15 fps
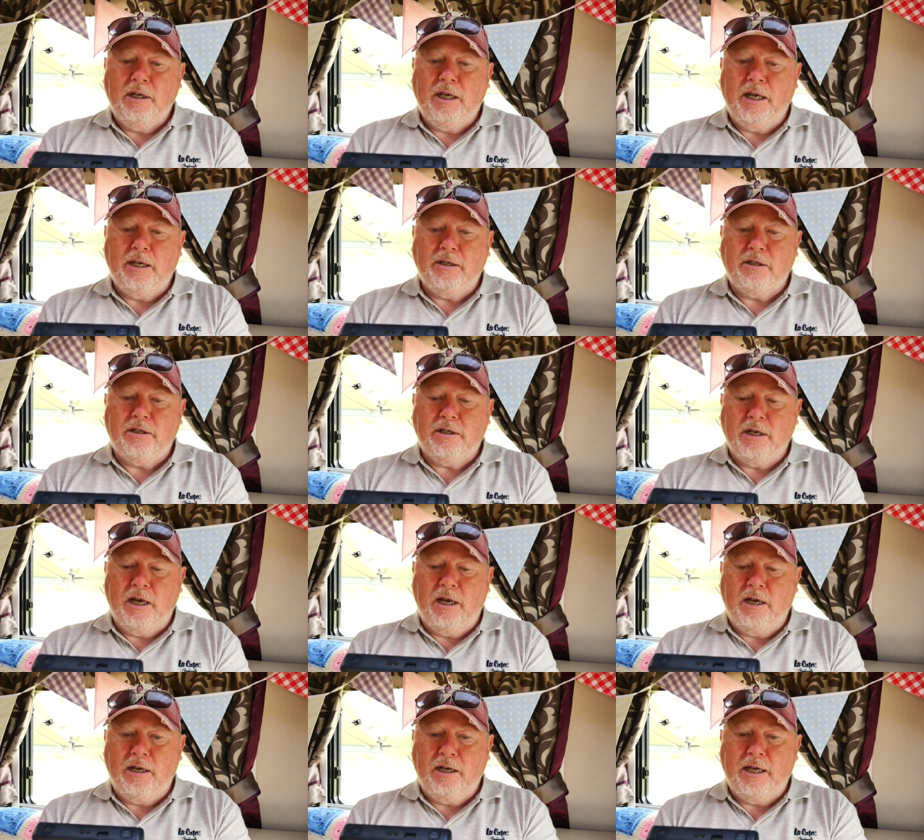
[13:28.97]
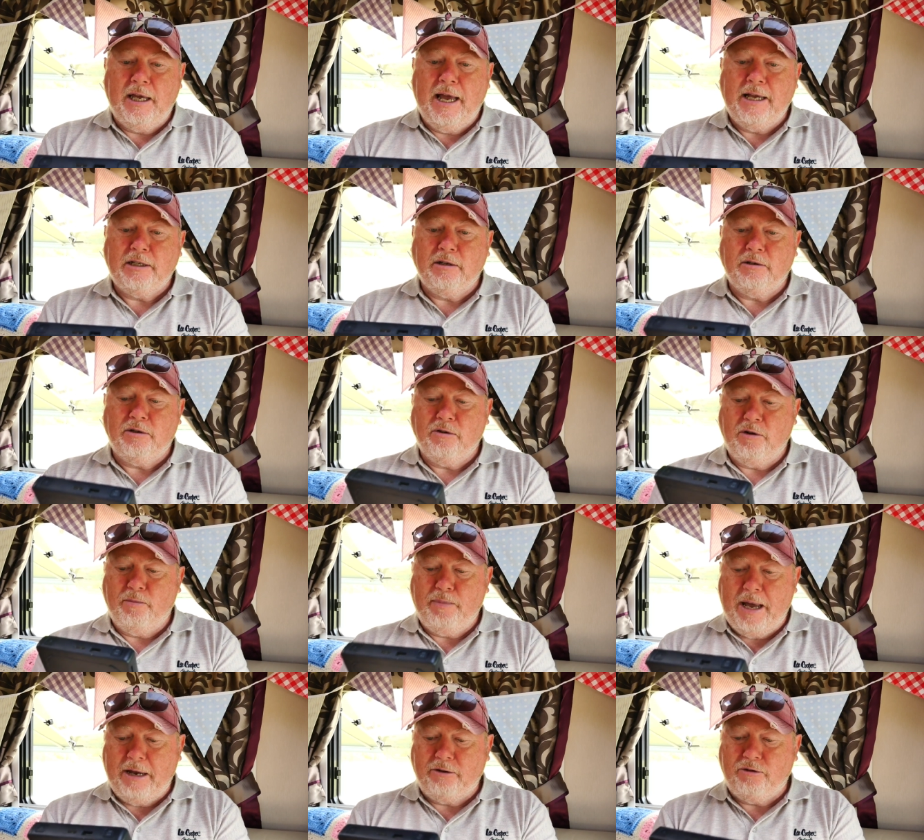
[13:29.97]
It's uh, it has a sort
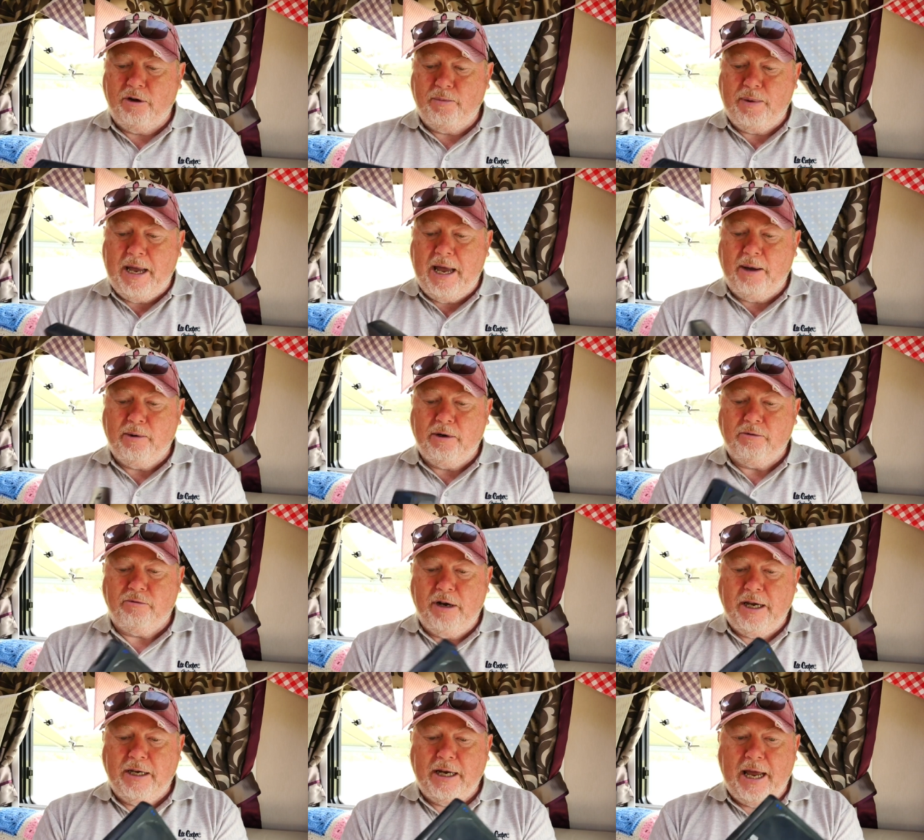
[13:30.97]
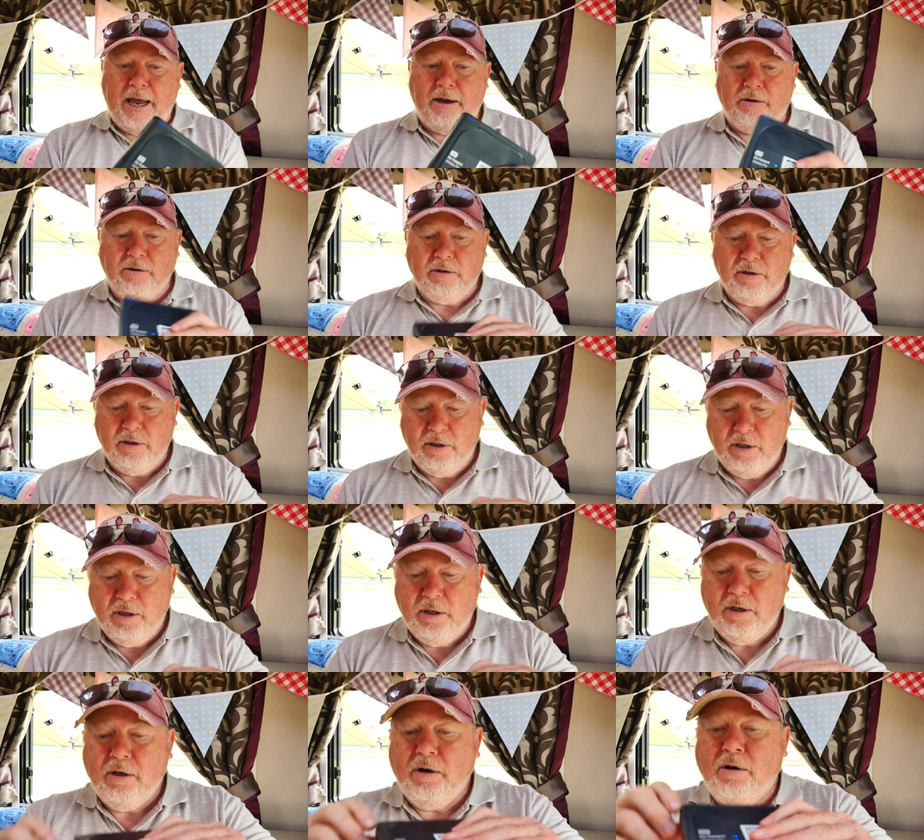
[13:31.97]
of battery power readout
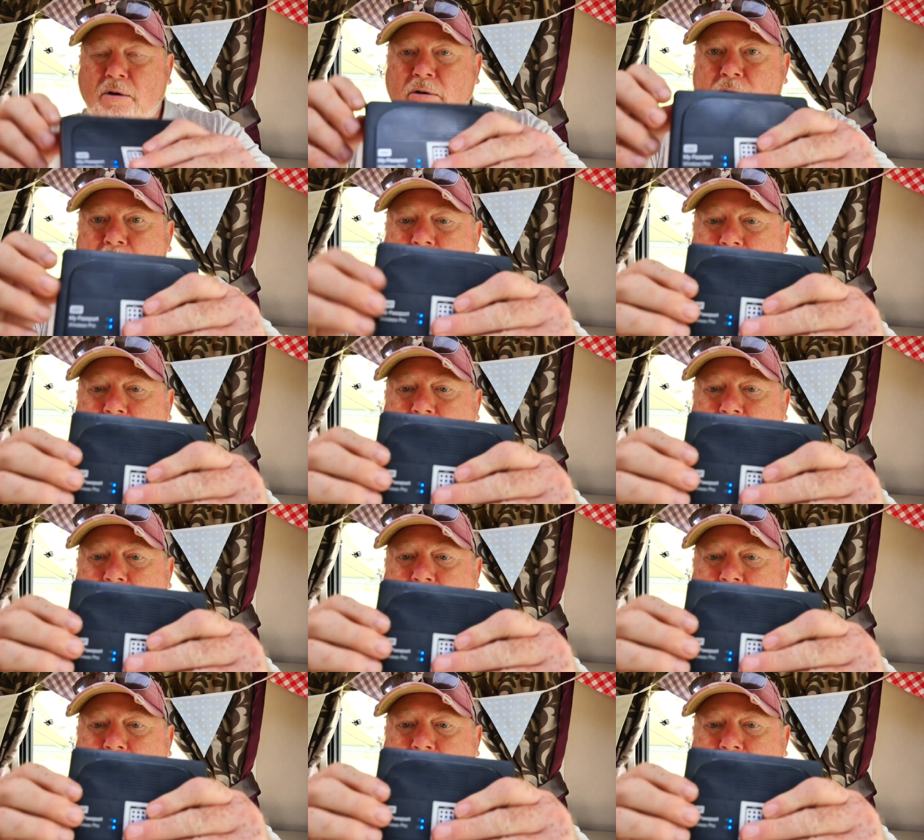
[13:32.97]
on